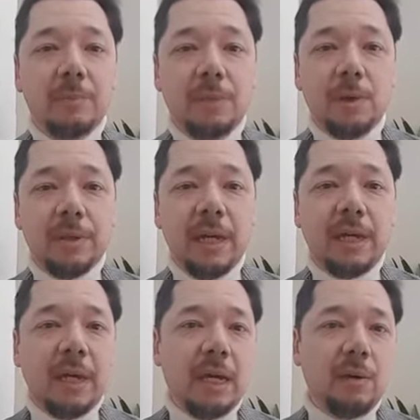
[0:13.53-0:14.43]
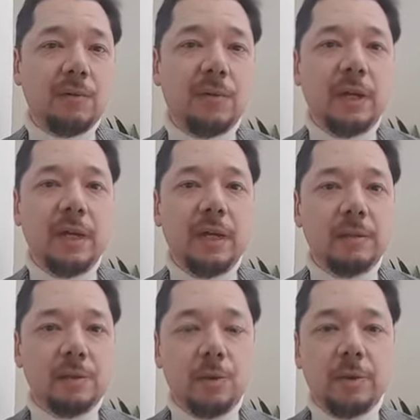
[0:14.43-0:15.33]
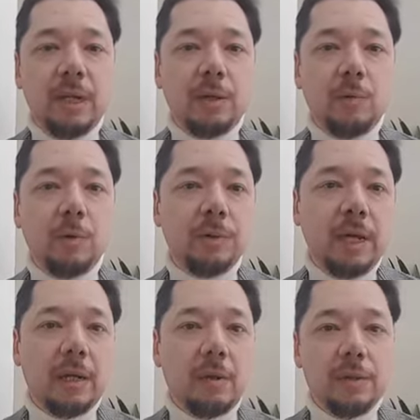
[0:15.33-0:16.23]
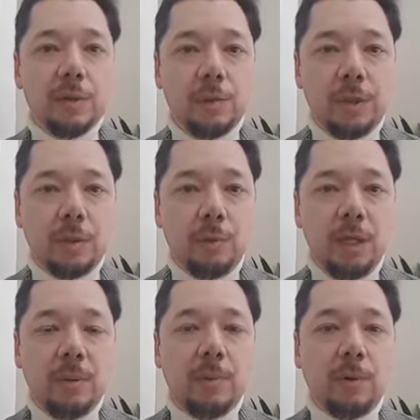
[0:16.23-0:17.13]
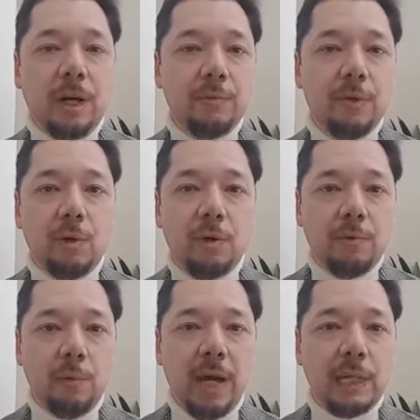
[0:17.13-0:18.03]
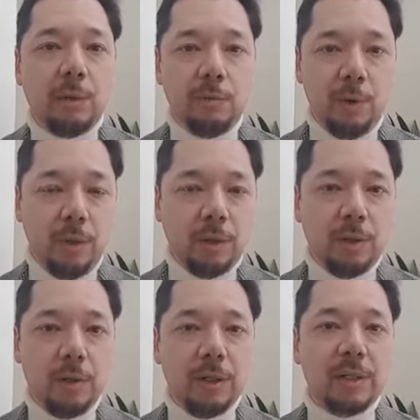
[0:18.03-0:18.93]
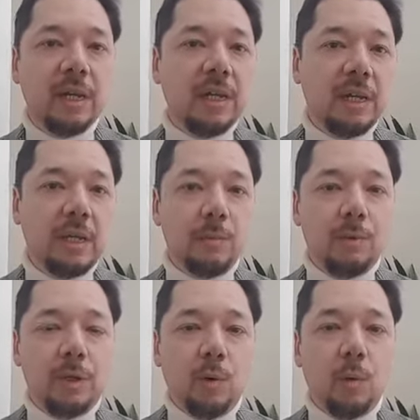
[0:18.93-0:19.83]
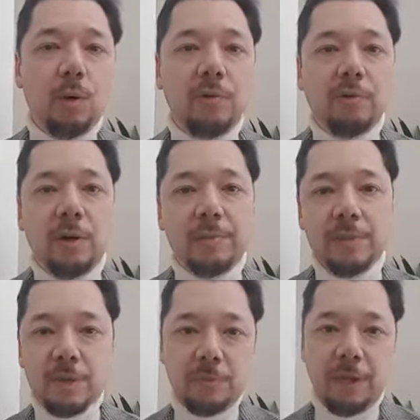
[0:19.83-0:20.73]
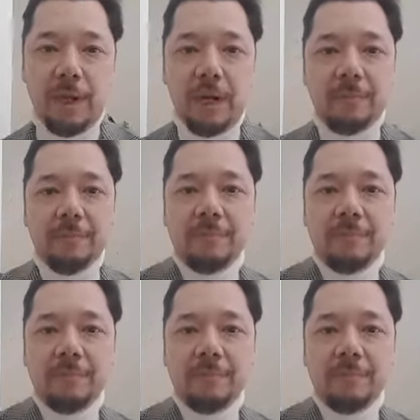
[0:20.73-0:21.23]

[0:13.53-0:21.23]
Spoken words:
Below that I have a turtleneck or roll neck, also in a cream or ivory or off-white, however you want to call it, in merino wool from Suit Supply.